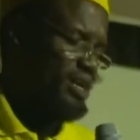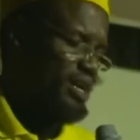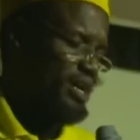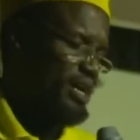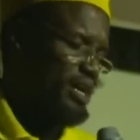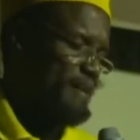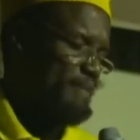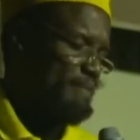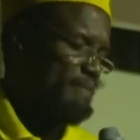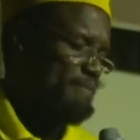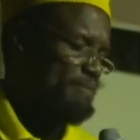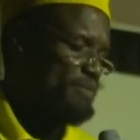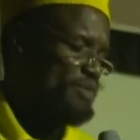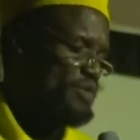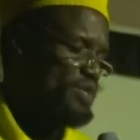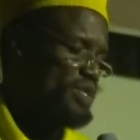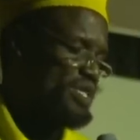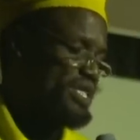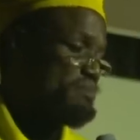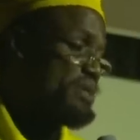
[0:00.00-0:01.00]
The
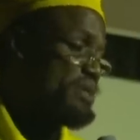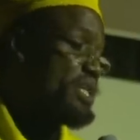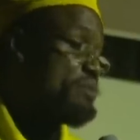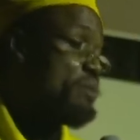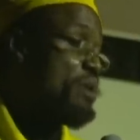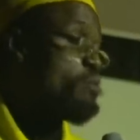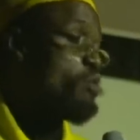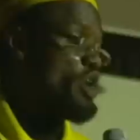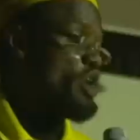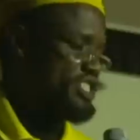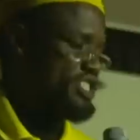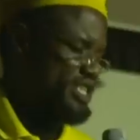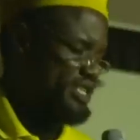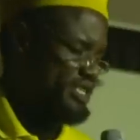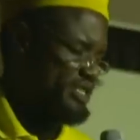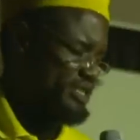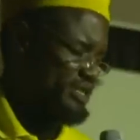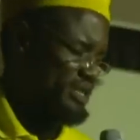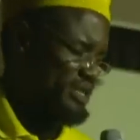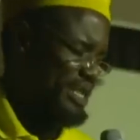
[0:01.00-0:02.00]
minimum
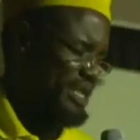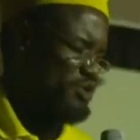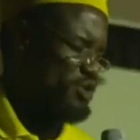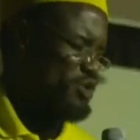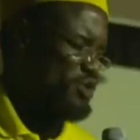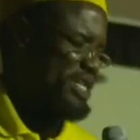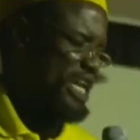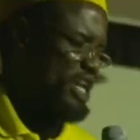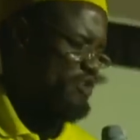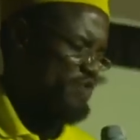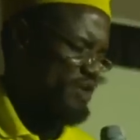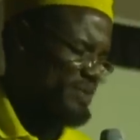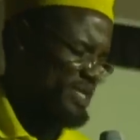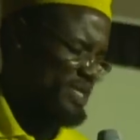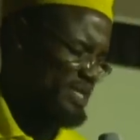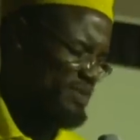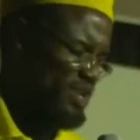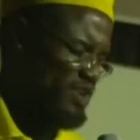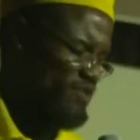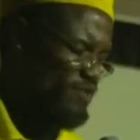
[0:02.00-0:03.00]
wages, let me use that
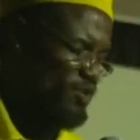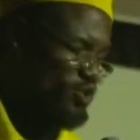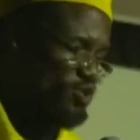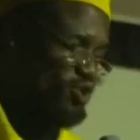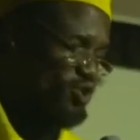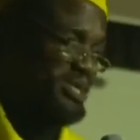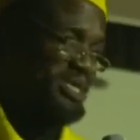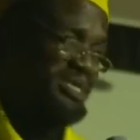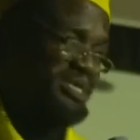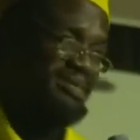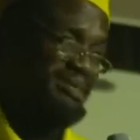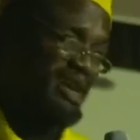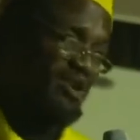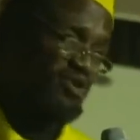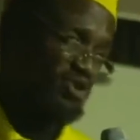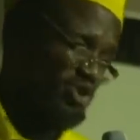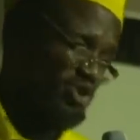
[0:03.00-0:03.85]
euphemism now, for those